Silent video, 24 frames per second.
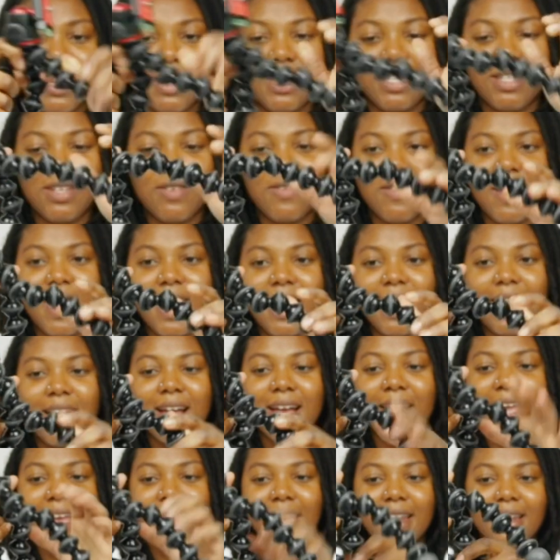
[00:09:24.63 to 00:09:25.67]
So
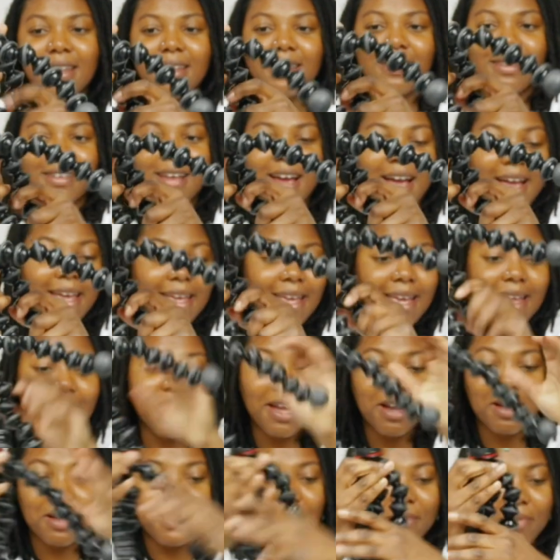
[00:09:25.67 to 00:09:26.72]
again, I
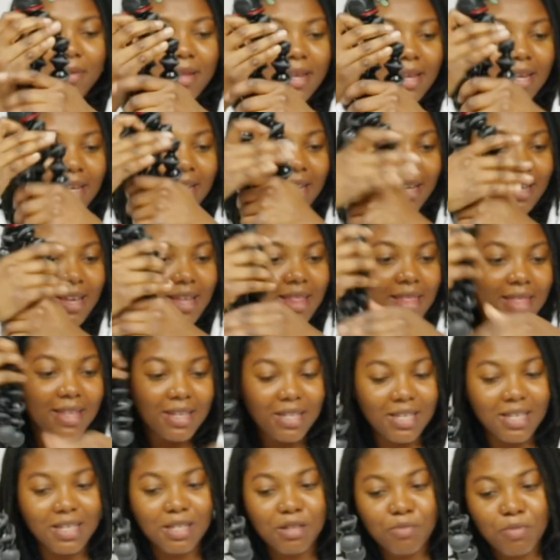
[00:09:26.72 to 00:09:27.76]
cannot complain.
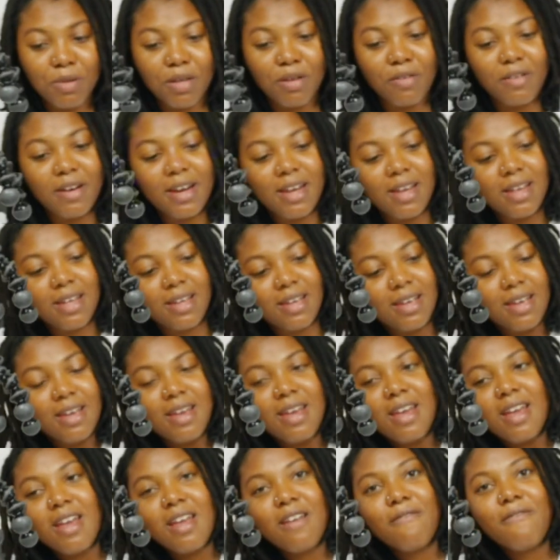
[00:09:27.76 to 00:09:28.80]
This has been great.
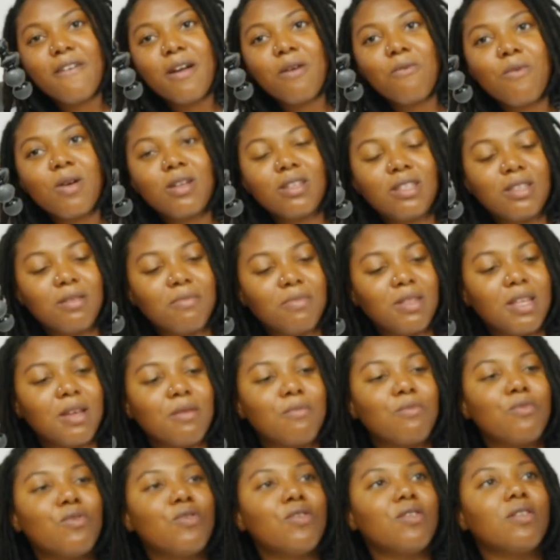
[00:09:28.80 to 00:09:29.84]
If I want
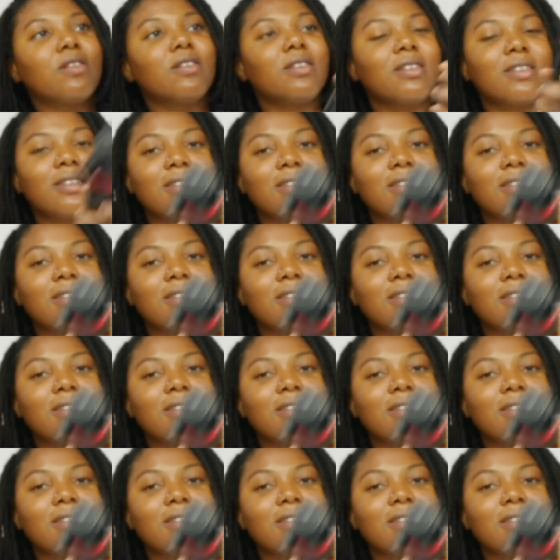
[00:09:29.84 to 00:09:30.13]
something more